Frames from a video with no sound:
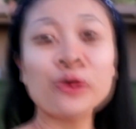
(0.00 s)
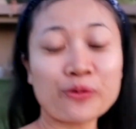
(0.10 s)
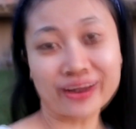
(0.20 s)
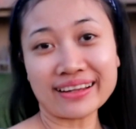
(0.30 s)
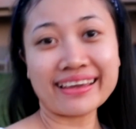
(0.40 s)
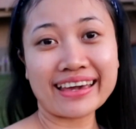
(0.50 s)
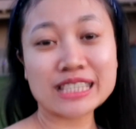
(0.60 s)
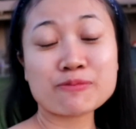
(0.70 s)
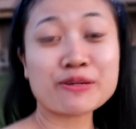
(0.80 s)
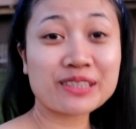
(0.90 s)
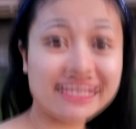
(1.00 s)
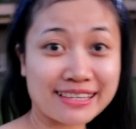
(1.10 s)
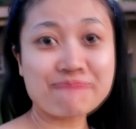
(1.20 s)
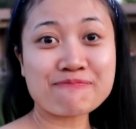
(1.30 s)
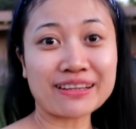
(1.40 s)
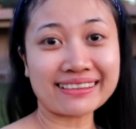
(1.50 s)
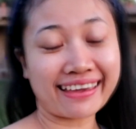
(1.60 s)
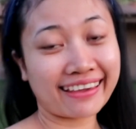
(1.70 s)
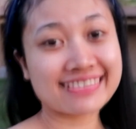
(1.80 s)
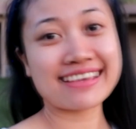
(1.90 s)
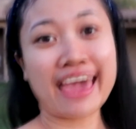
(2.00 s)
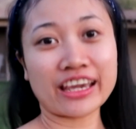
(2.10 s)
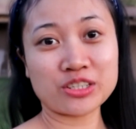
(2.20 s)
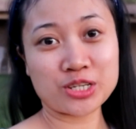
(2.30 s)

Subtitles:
Well, it's pretty simple, easy and